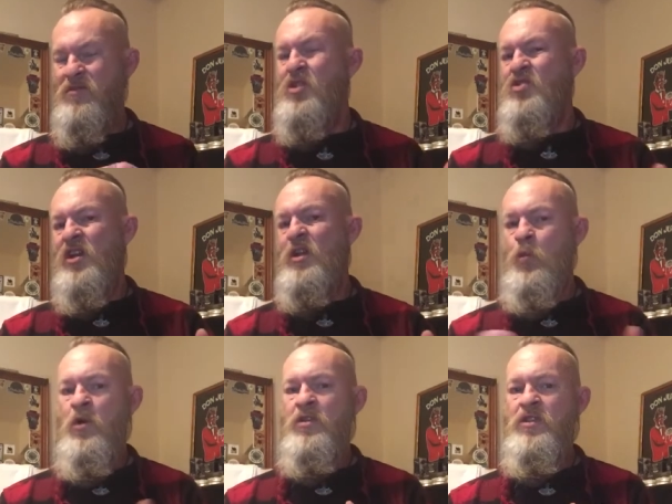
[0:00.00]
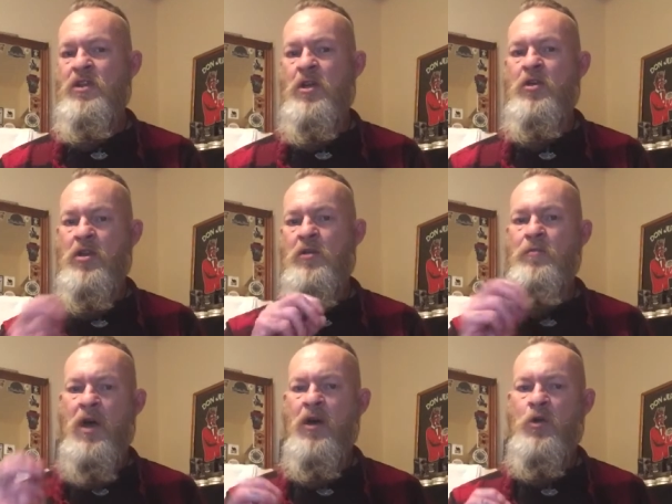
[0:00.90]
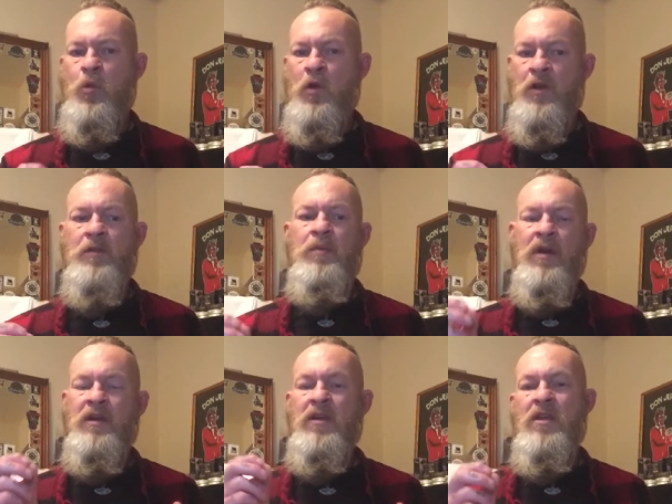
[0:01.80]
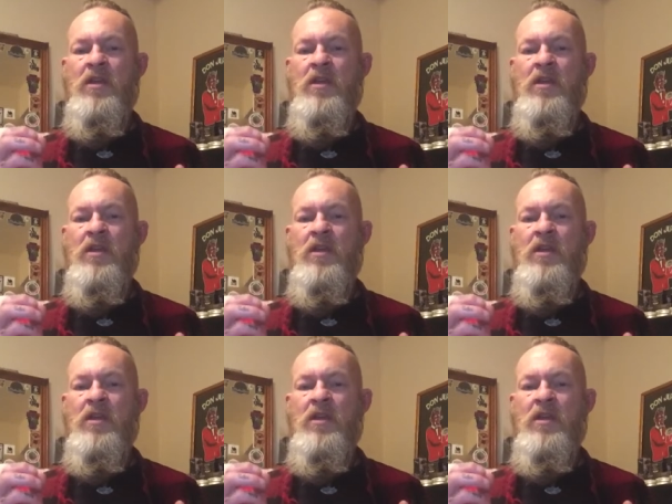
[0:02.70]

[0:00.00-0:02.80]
usually wood. You know, you can mark wood by